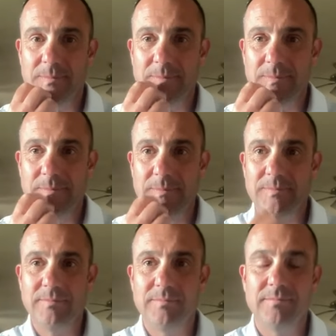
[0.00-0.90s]

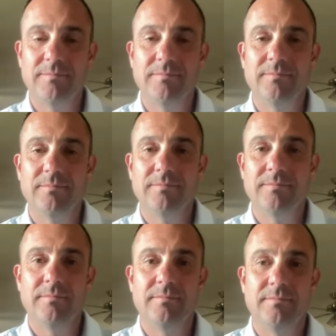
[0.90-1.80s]

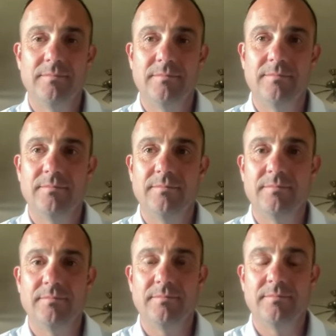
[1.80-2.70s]

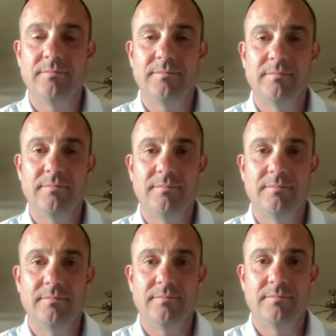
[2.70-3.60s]

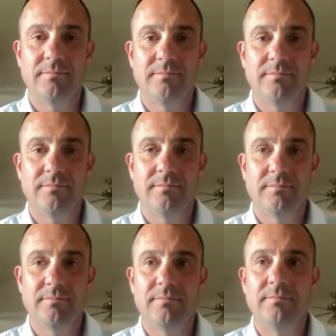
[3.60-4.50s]

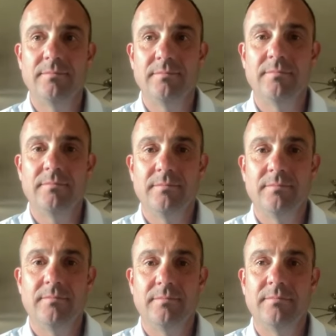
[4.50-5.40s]

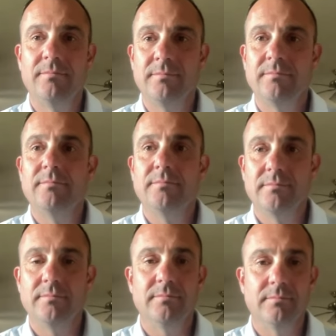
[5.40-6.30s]

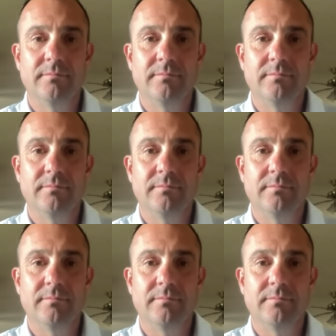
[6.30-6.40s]
No words are spoken by the person on screen.